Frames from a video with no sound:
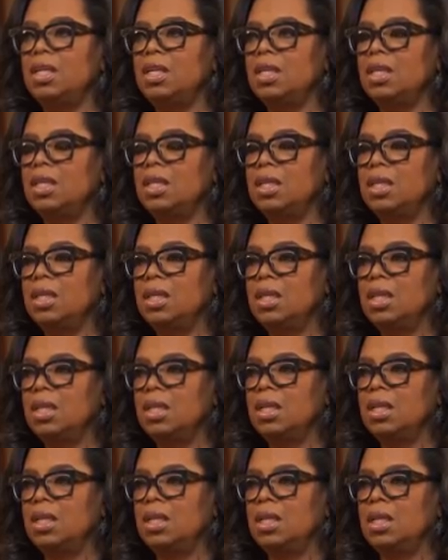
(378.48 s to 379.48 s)

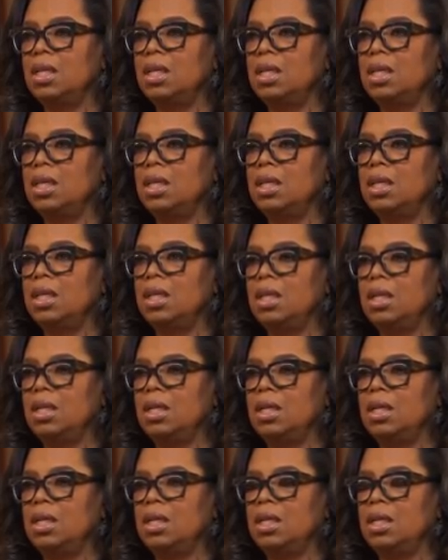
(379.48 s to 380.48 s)

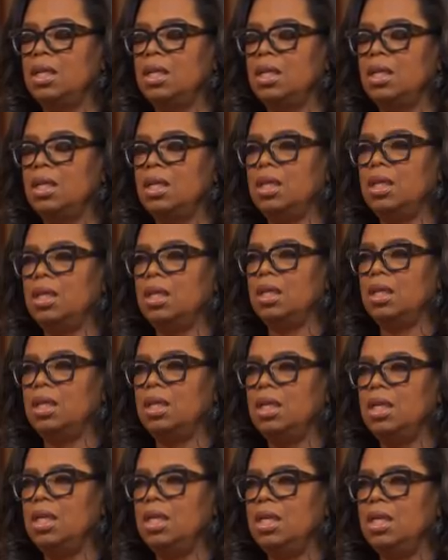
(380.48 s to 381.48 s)

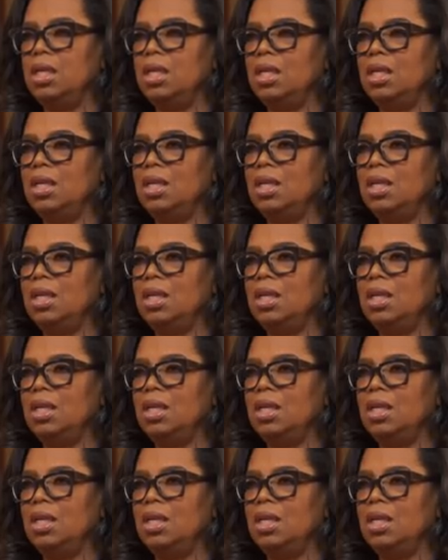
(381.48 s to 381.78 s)
The person shown says nothing.